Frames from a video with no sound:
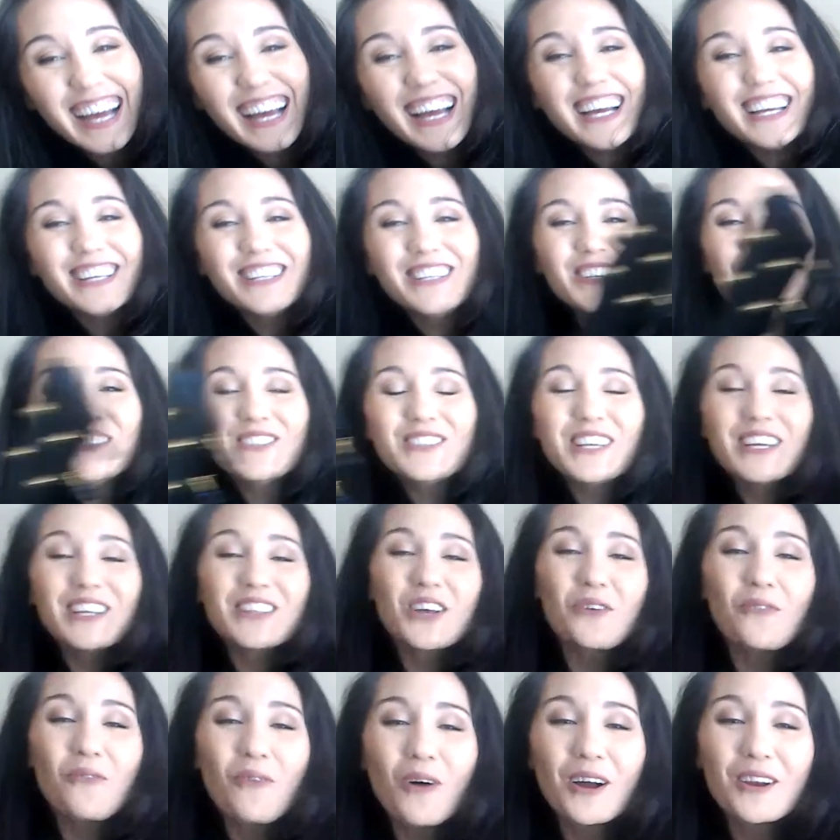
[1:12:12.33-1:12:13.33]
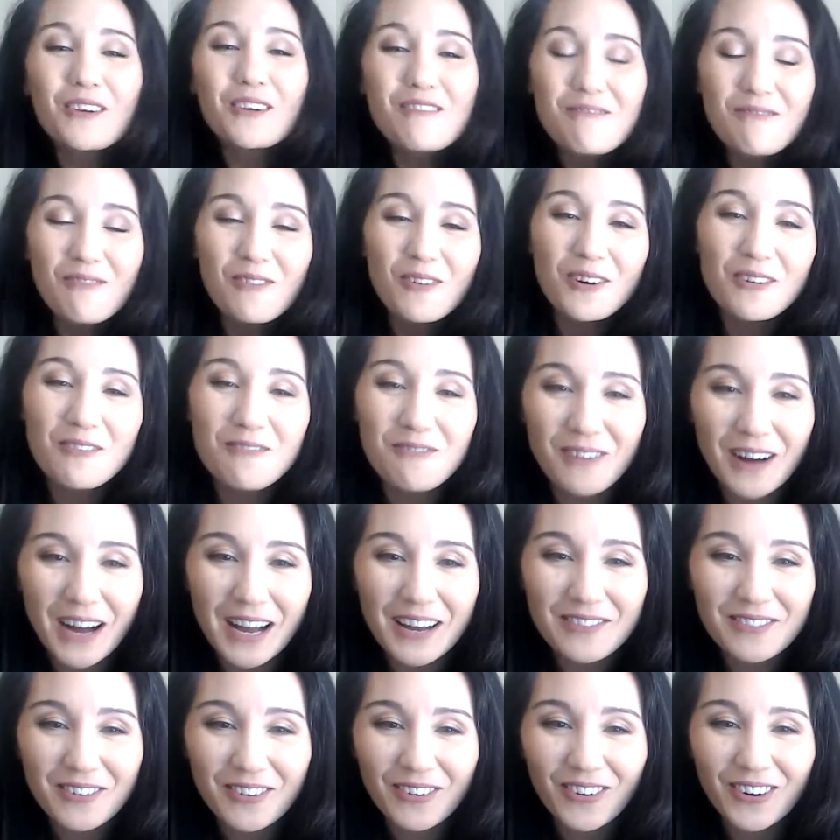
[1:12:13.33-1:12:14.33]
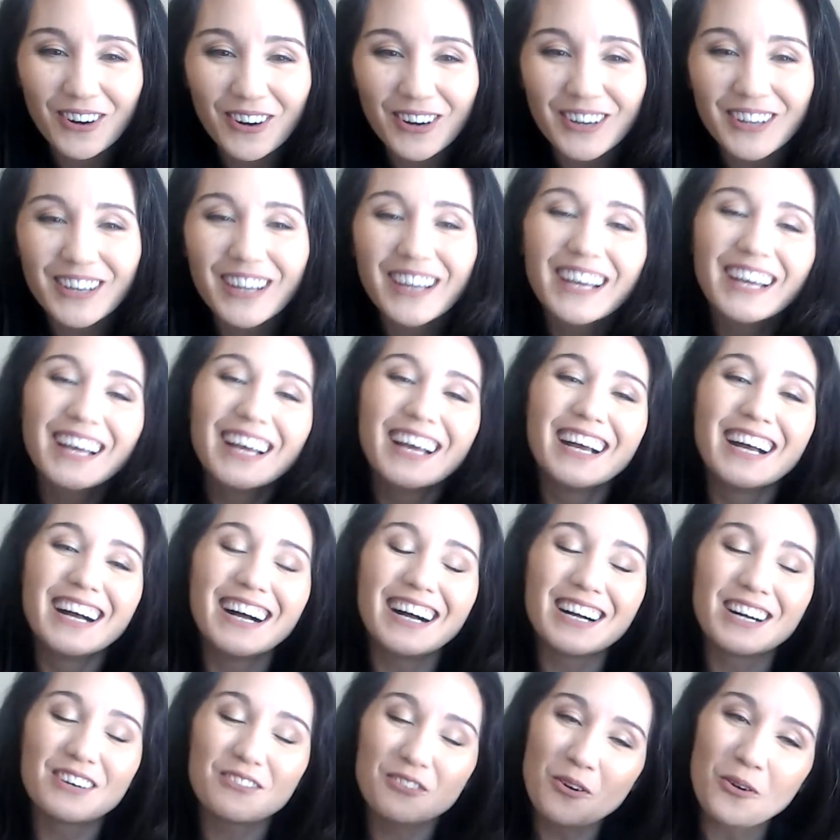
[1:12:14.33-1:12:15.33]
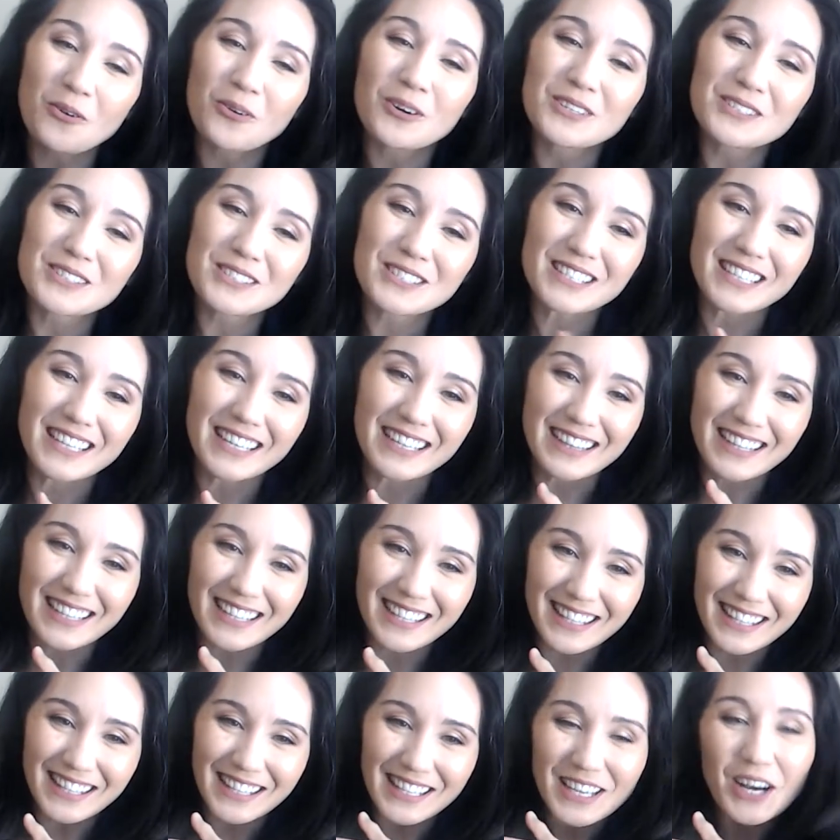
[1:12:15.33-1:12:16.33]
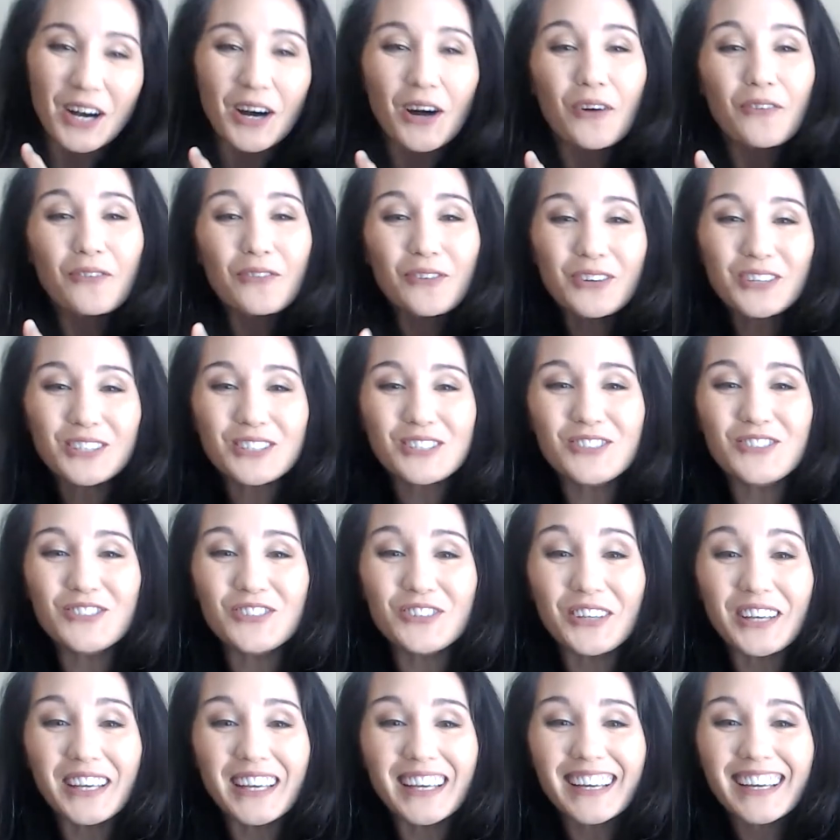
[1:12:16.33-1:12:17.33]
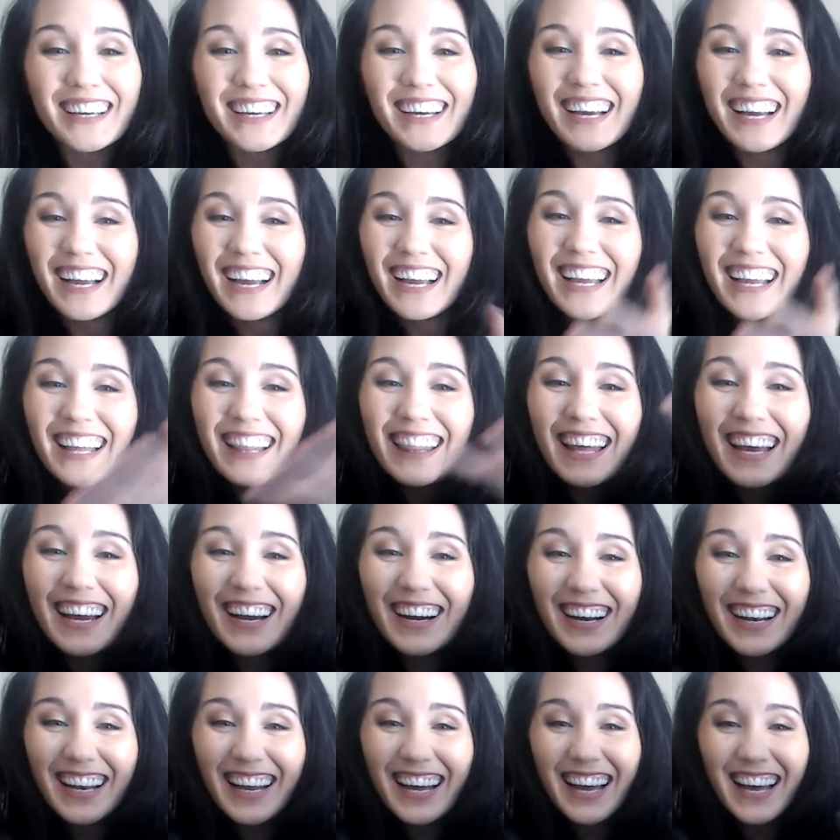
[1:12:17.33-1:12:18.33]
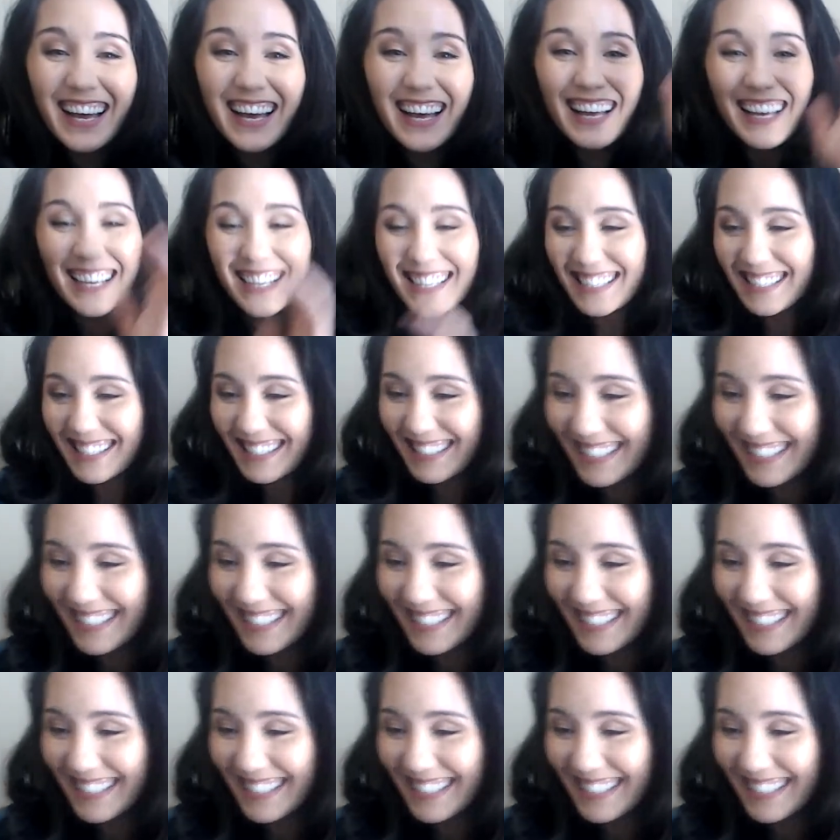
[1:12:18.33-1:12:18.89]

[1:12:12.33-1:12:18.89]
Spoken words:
Using the 1, 4, 5 chords in the key of G. There it is!